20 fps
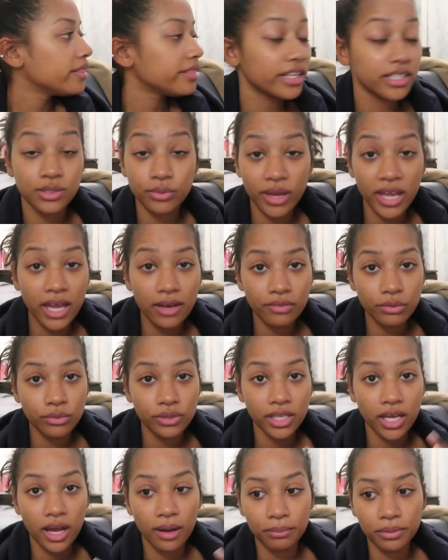that's why I haven't
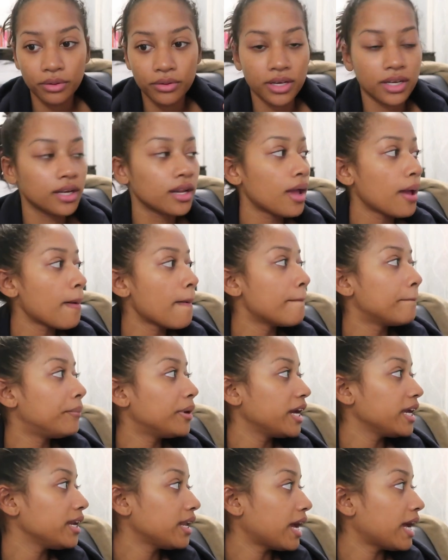really uploaded,
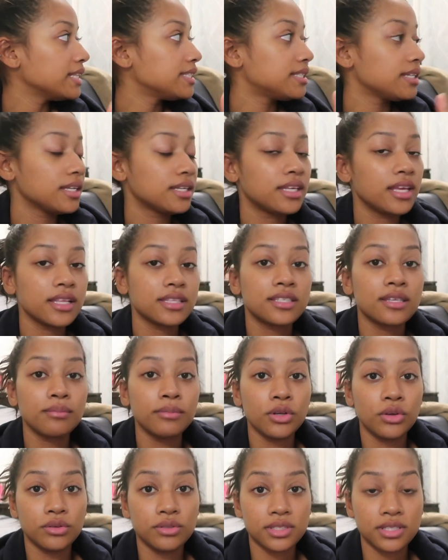but I did get
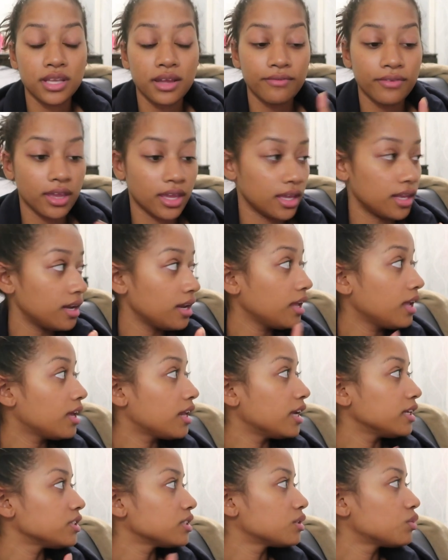some new stuff in
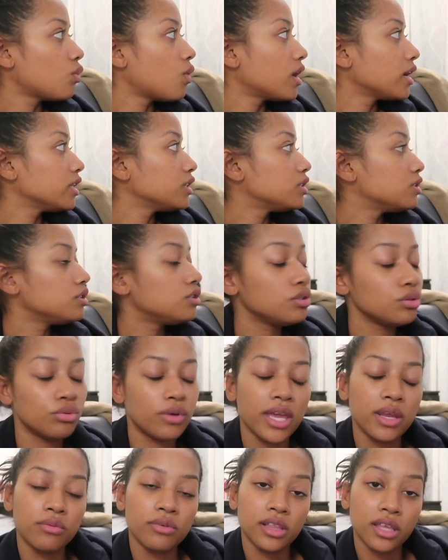and I just wanted to do
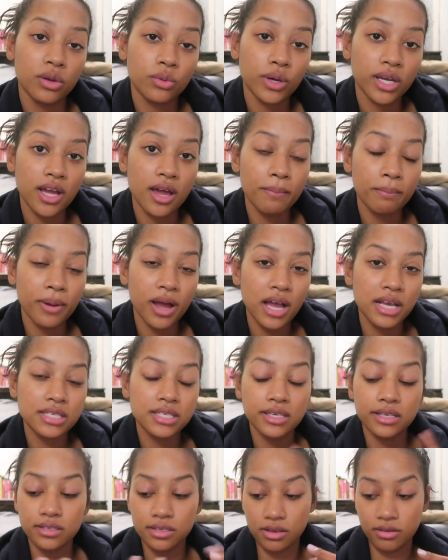a really quick
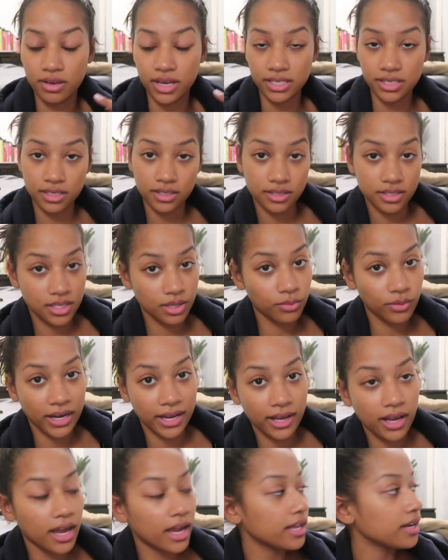unboxing so you guys can see what
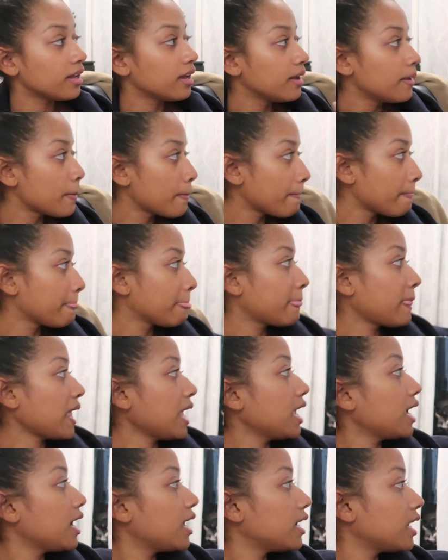I got.
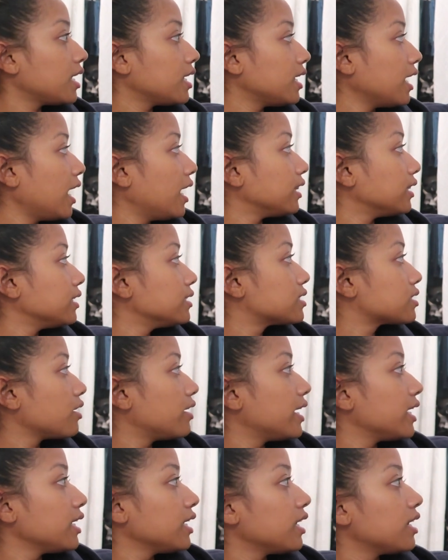And yeah, let's go
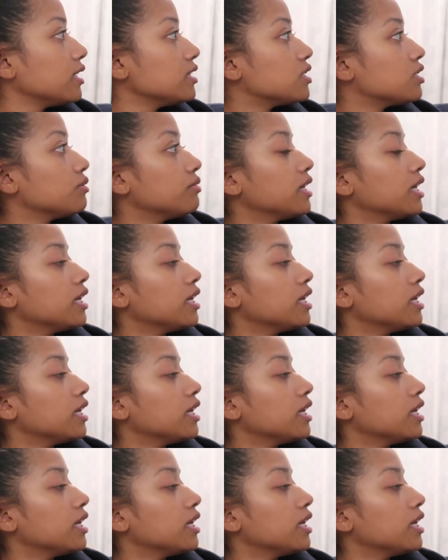ahead and get into